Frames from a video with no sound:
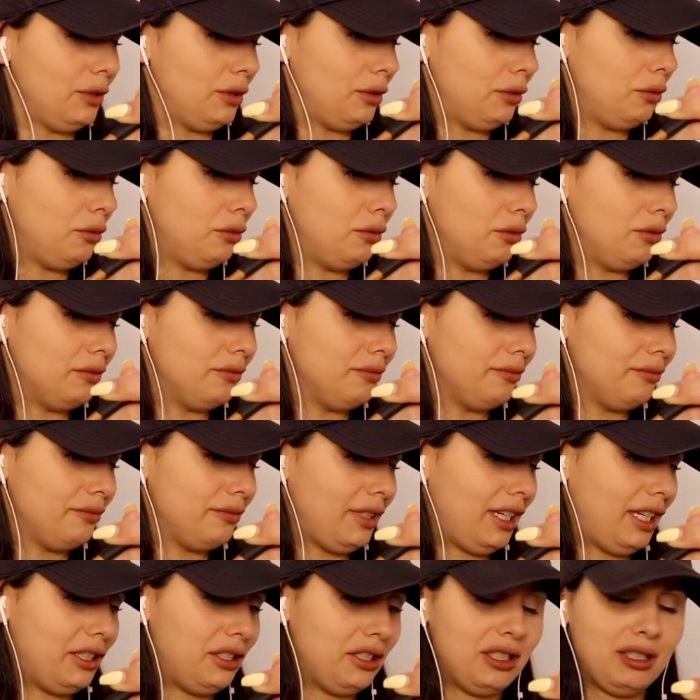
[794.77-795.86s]
Oh,
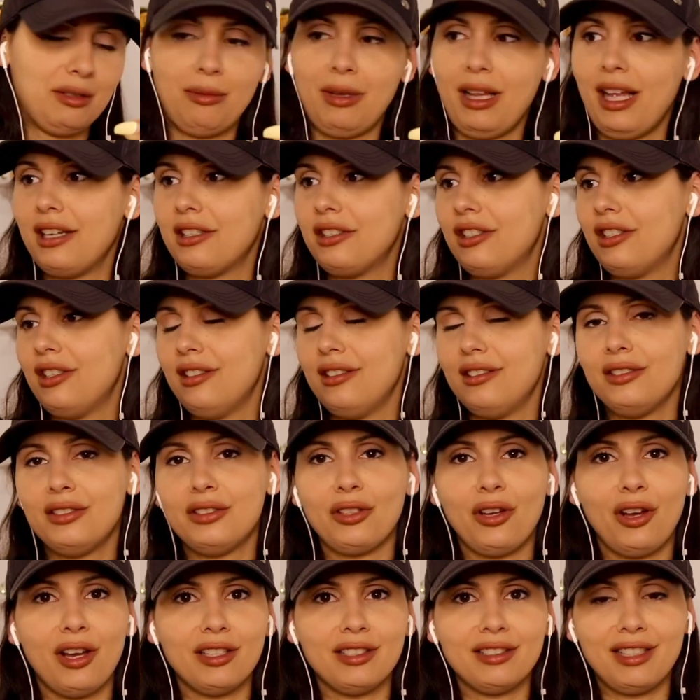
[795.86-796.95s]
I just splashed
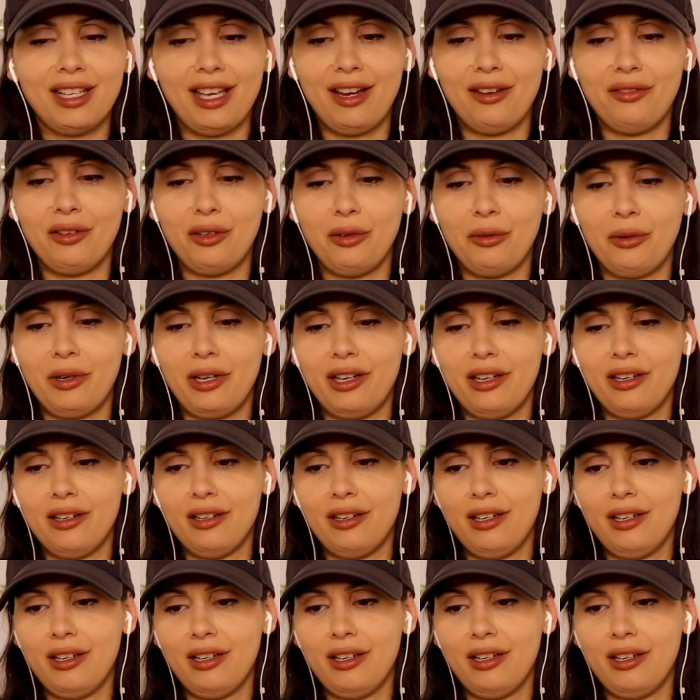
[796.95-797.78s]
sauce everywhere.